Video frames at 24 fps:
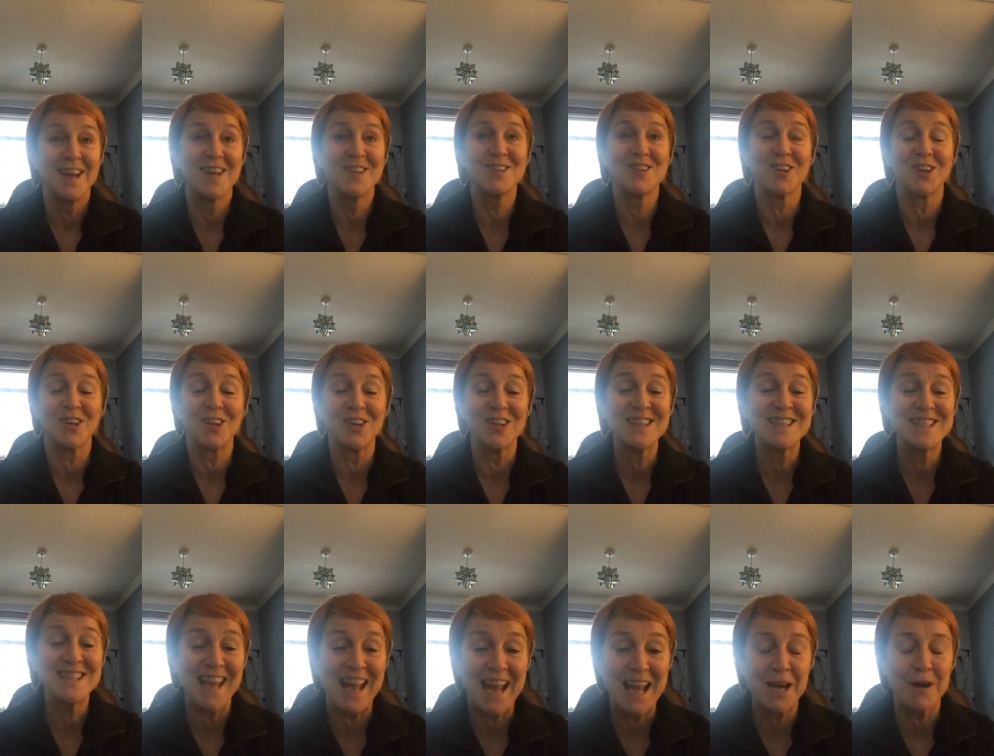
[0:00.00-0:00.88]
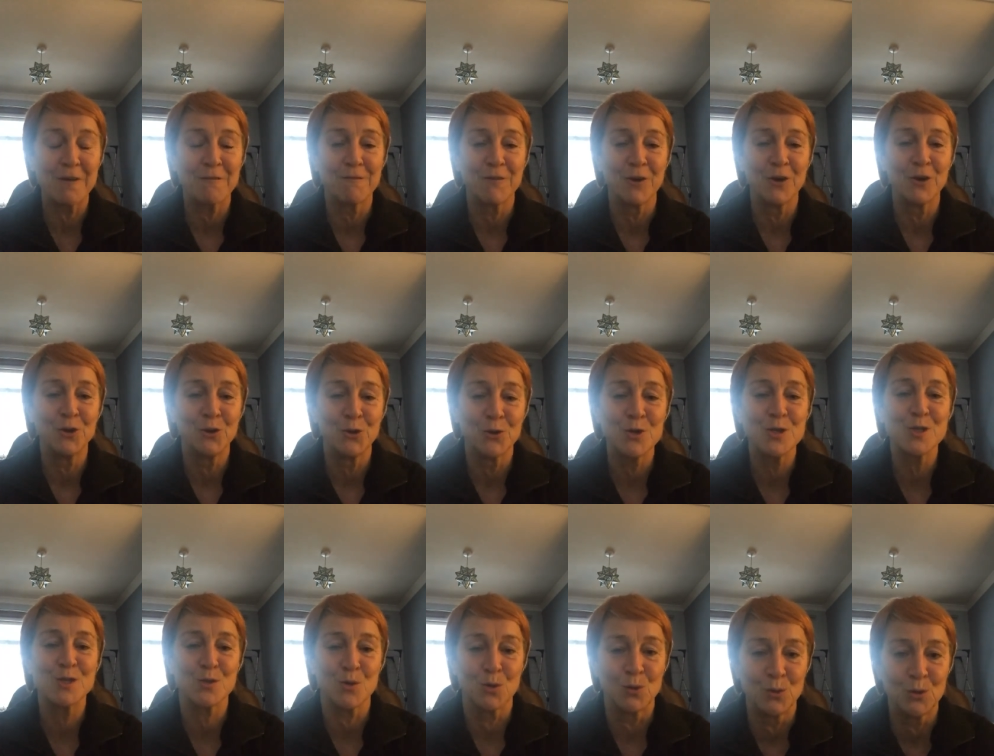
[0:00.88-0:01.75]
is the container for your
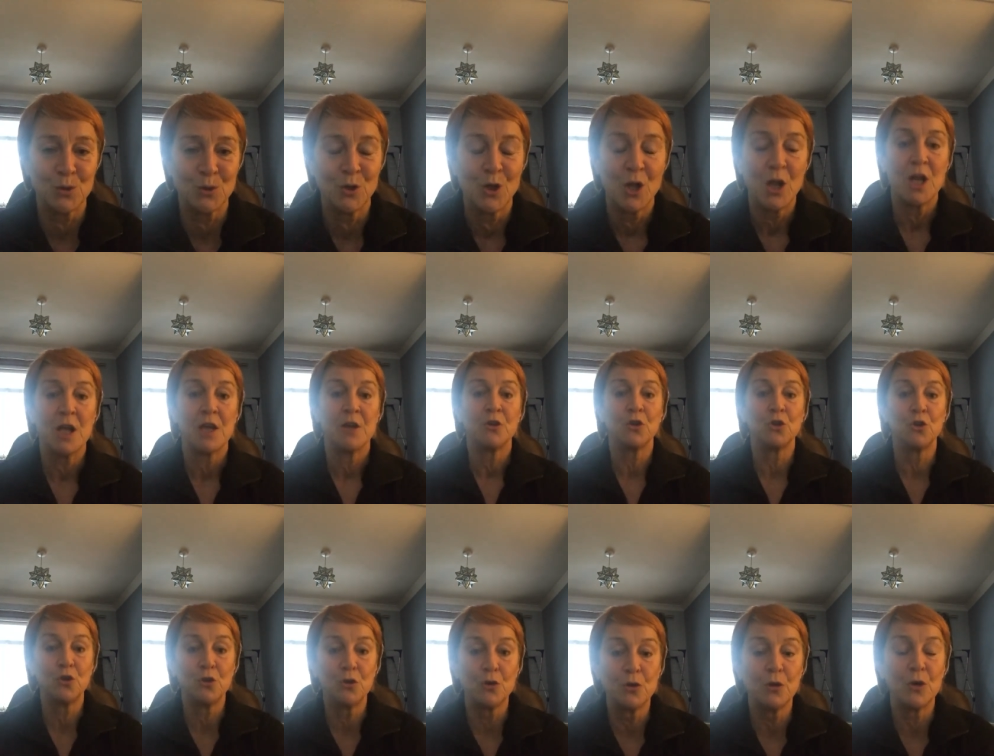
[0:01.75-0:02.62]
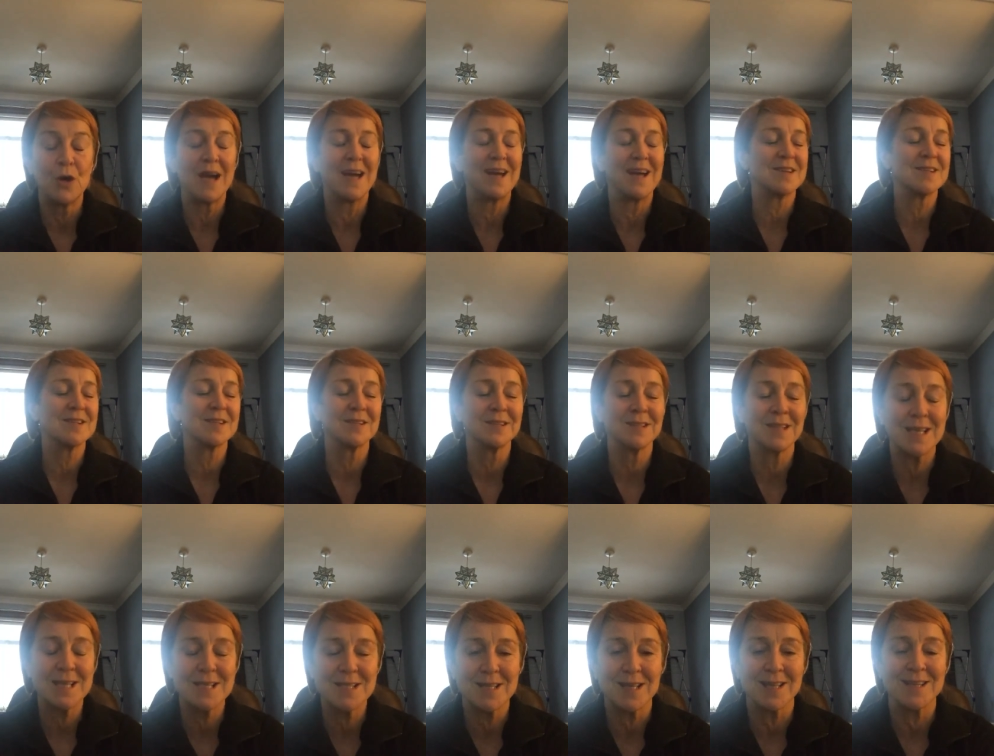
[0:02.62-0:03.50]
soul. You it is
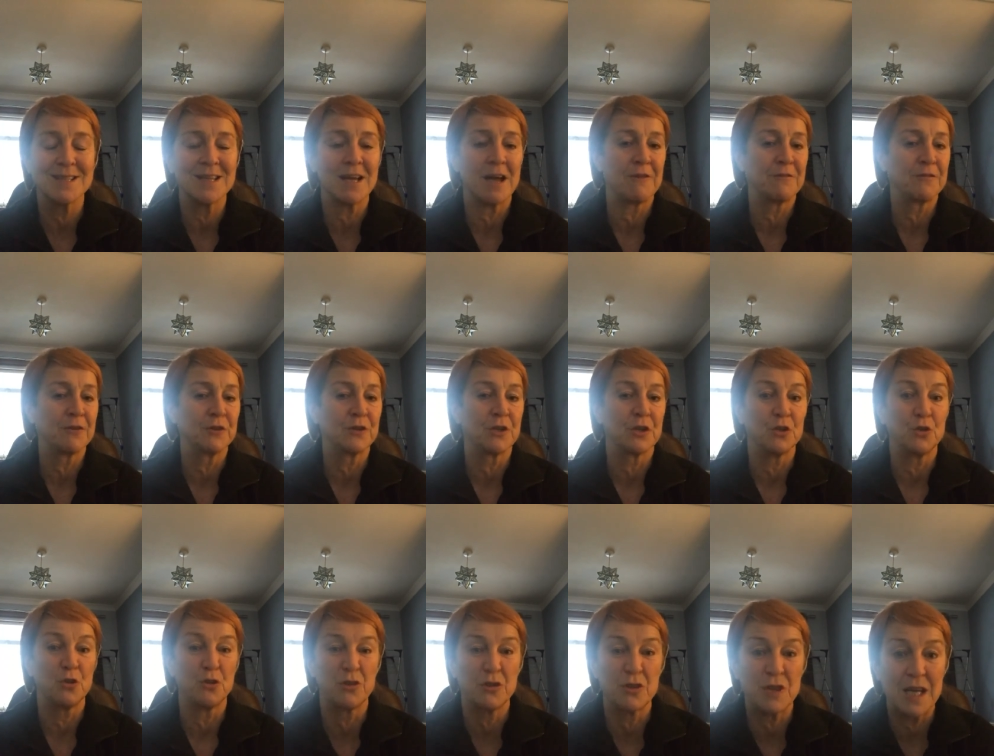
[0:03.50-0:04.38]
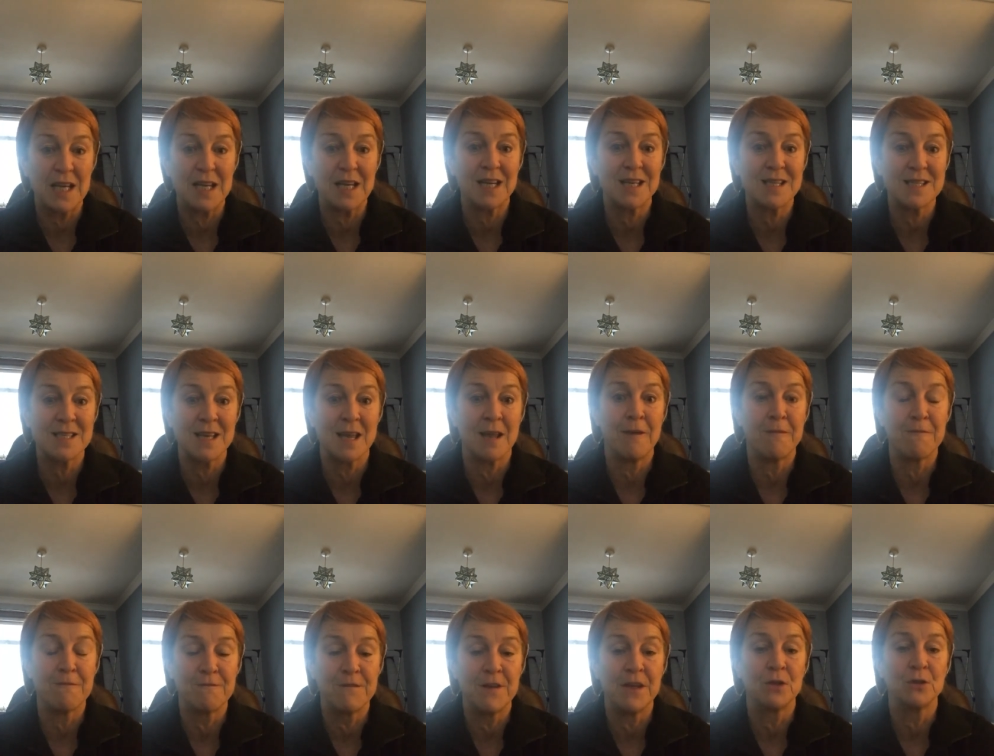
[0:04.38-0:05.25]
listening to everything you think,
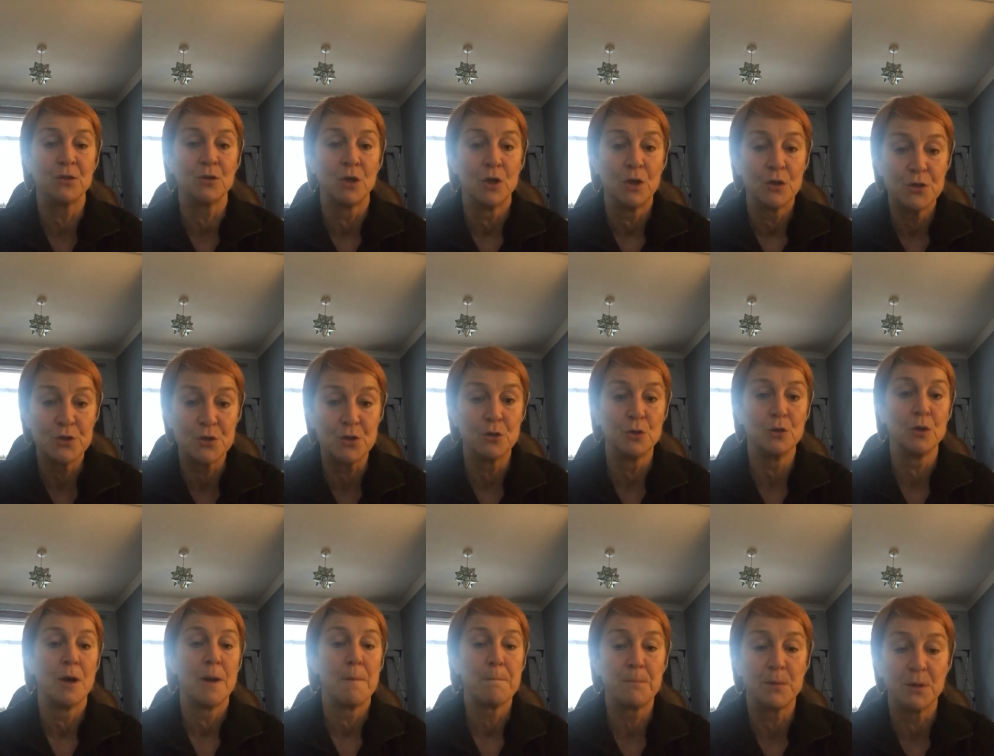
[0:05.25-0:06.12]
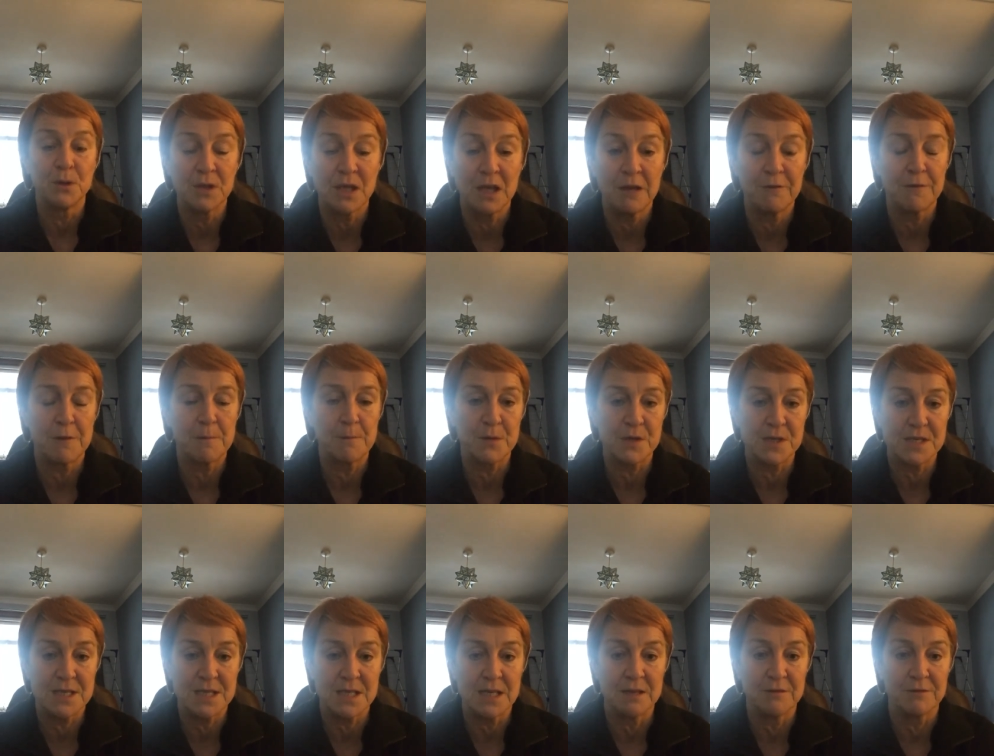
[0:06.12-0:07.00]
say, feel, do, believe, and
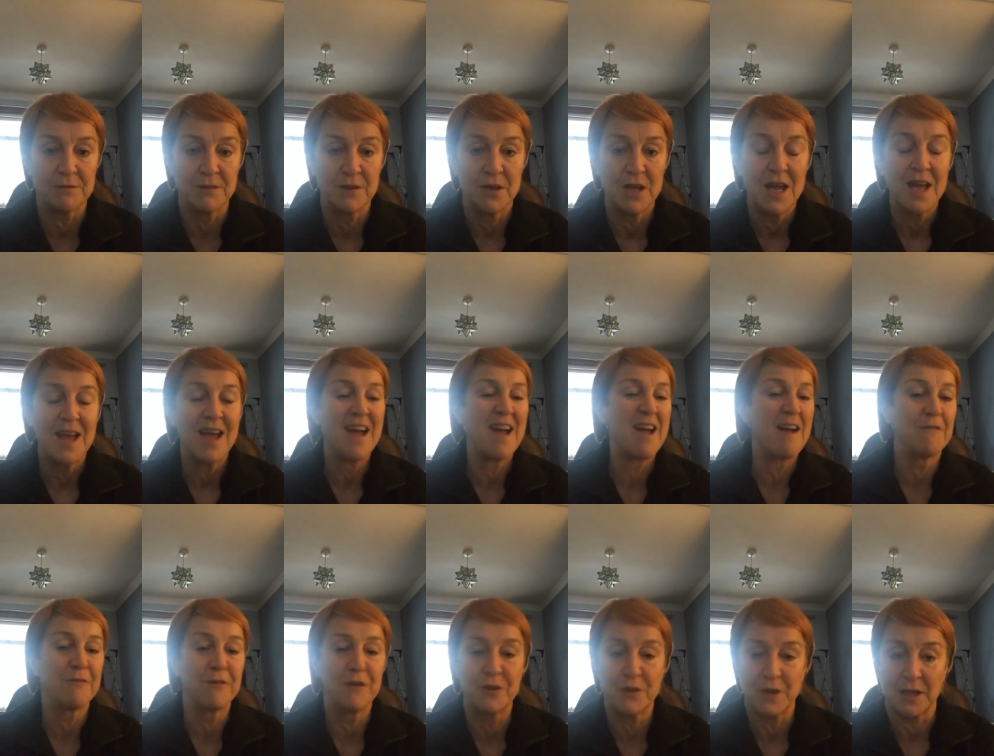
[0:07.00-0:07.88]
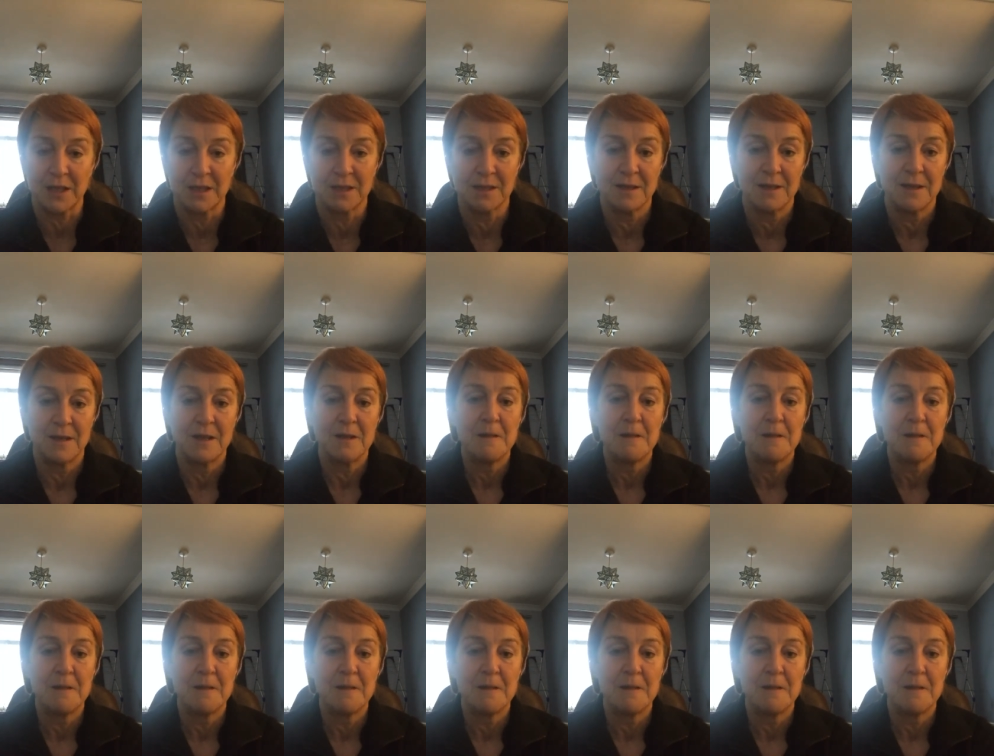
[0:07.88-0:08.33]
perceive. Everything.